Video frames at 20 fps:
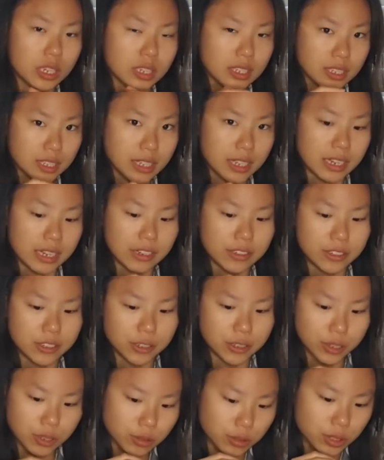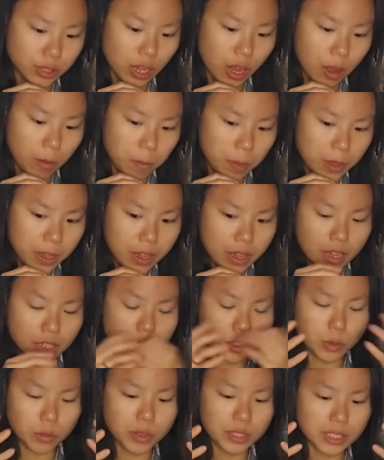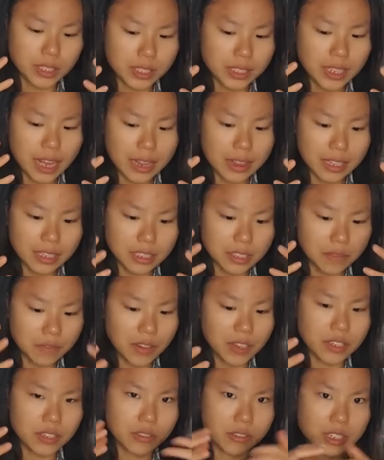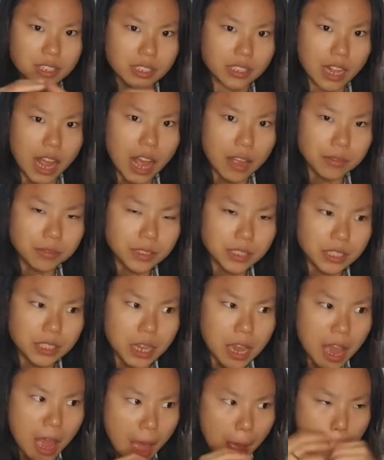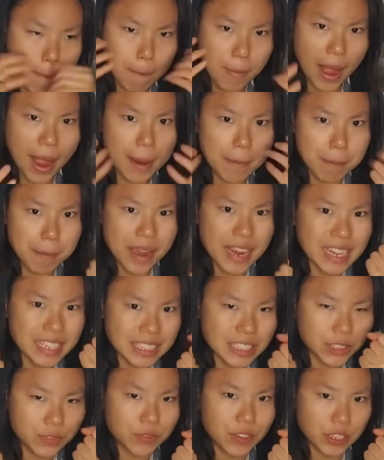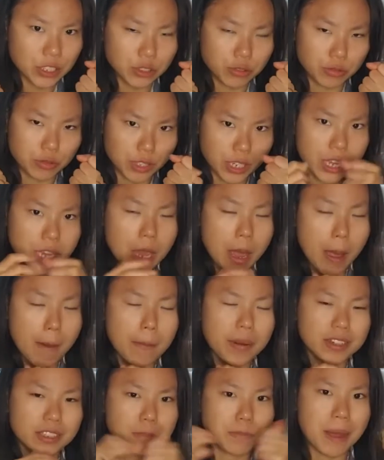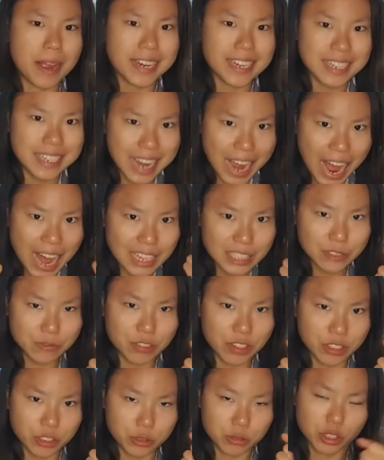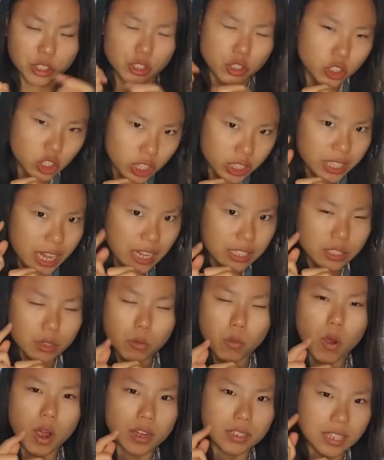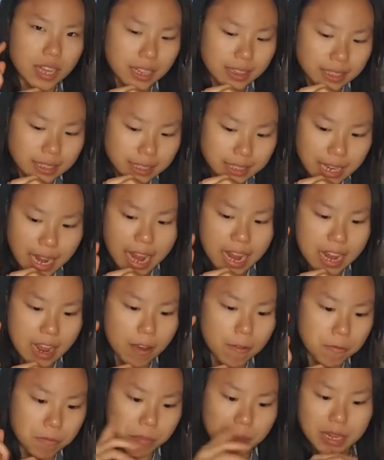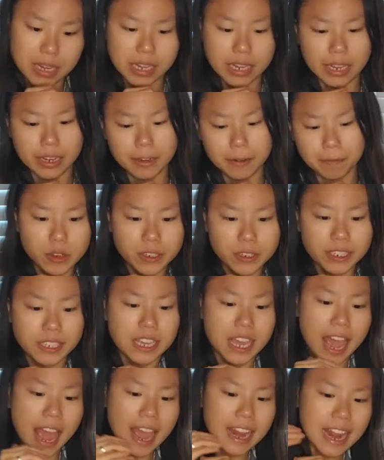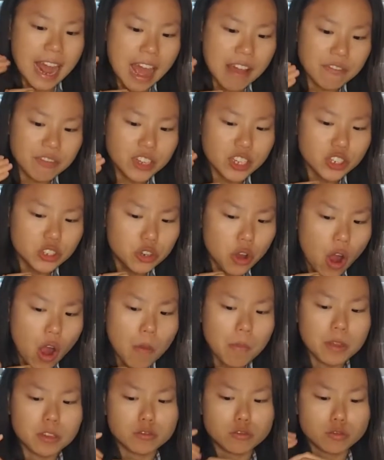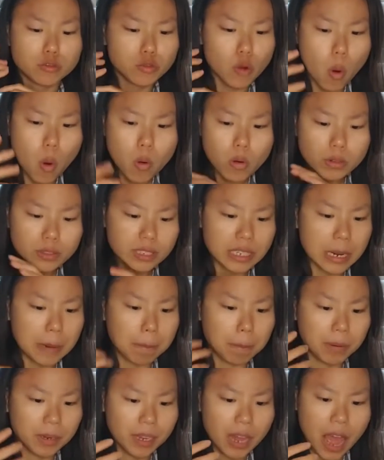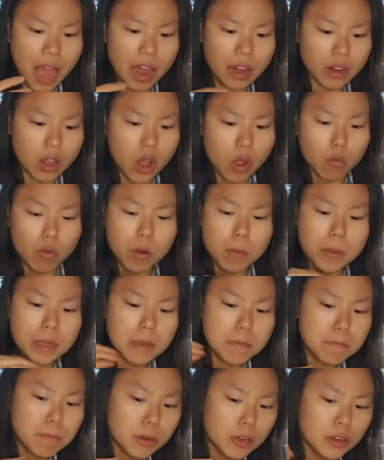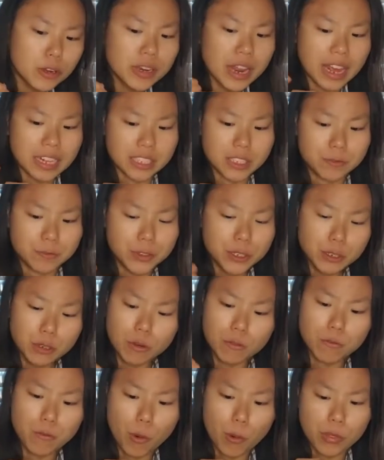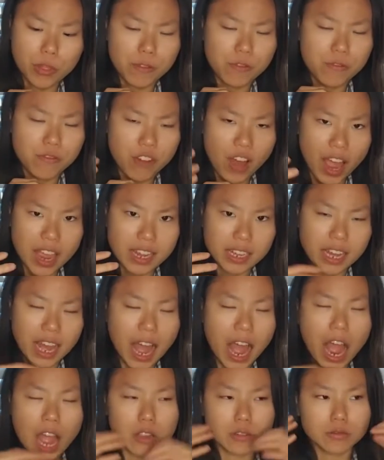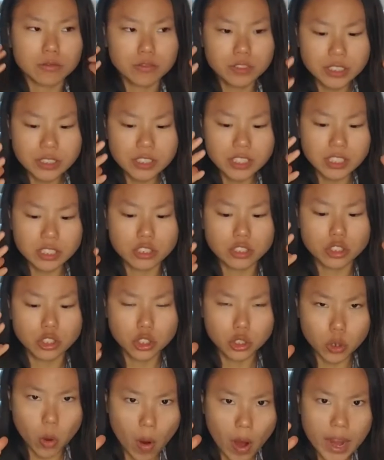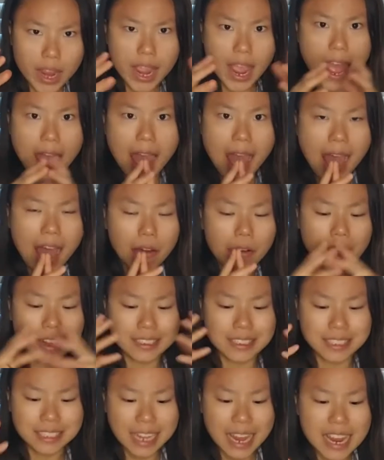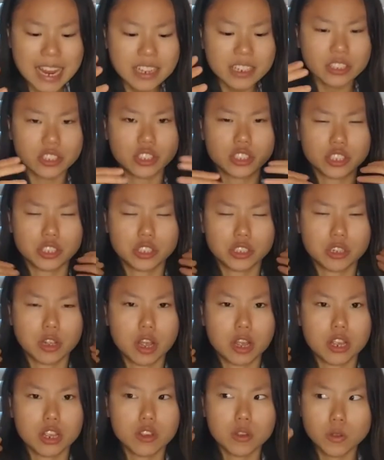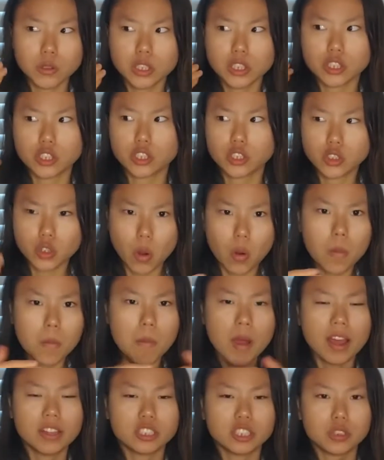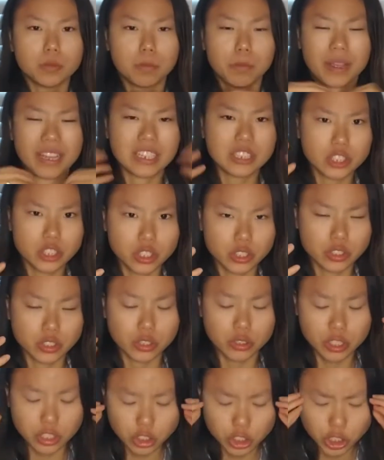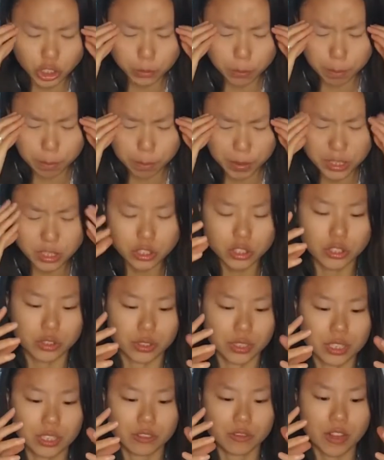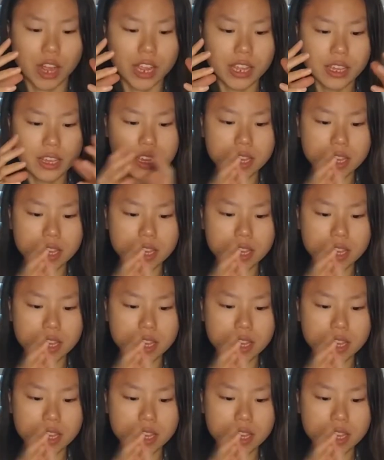Gideon to do so. And so we see that this victory is not really by man's victory, but it's by God's victory, just as it was on the day of Midian. And every garment rolled in blood will be burned as fuel for the fire. I really enjoy how Isaiah is just using so much pictures. You can just picture this, right?